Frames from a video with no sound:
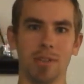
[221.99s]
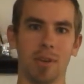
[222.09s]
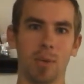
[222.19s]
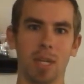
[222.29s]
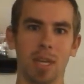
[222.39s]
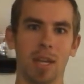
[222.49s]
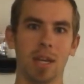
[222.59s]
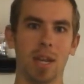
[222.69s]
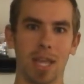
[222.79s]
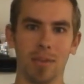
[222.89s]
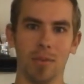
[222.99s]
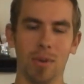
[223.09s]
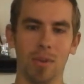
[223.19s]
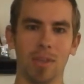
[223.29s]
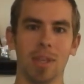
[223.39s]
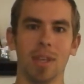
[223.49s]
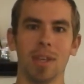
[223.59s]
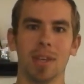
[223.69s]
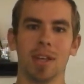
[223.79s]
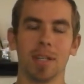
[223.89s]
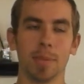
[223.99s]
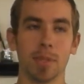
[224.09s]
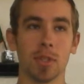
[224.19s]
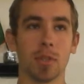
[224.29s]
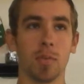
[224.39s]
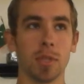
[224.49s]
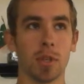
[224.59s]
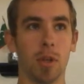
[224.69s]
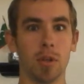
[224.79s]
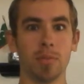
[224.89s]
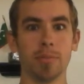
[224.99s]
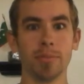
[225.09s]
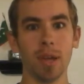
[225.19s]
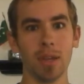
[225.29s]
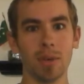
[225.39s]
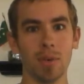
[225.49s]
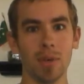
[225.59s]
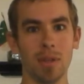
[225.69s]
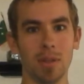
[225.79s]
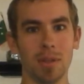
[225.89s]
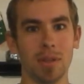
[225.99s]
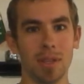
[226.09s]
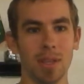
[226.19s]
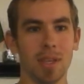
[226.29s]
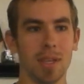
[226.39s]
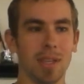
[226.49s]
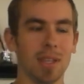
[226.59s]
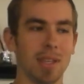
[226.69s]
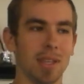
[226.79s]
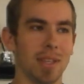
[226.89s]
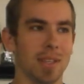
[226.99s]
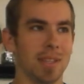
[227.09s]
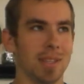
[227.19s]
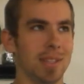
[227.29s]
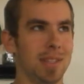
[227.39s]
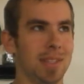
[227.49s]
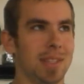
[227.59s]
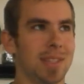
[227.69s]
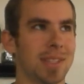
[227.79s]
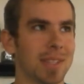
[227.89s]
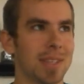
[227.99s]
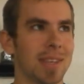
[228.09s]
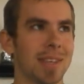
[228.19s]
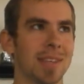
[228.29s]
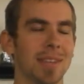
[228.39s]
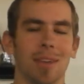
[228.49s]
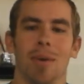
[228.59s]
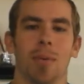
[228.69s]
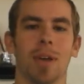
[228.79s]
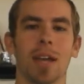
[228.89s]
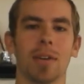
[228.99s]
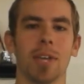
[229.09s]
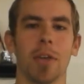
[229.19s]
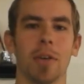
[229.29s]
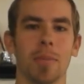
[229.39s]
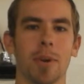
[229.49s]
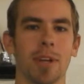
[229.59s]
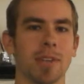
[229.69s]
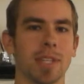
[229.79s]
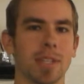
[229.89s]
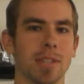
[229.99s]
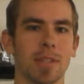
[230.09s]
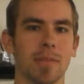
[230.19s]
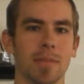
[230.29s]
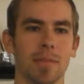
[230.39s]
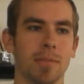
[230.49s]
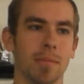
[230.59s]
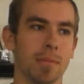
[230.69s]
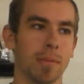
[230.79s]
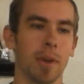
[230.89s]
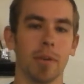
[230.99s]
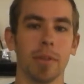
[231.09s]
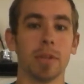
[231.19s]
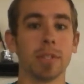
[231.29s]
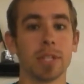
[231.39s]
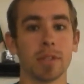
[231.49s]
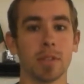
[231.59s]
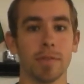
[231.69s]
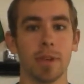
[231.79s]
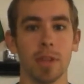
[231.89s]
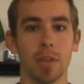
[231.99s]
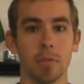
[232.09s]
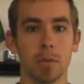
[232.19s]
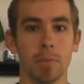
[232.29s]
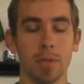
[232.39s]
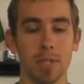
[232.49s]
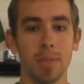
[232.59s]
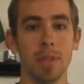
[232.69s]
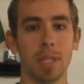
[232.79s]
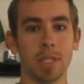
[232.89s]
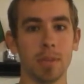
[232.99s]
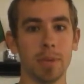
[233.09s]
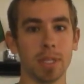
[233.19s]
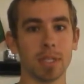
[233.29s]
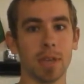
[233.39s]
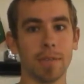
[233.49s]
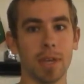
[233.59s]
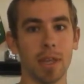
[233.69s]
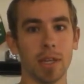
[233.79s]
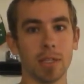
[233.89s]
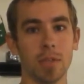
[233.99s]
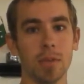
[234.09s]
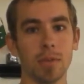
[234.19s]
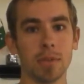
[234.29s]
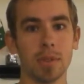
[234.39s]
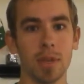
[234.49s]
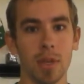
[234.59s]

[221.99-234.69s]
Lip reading: So I went and got NyQuil, as my sister once called Bright-Quill. Oh, I don't care anymore. I don't take that stuff. Well, I really don't take that stuff nightly anymore, but to me that's the big stuff that I like to use.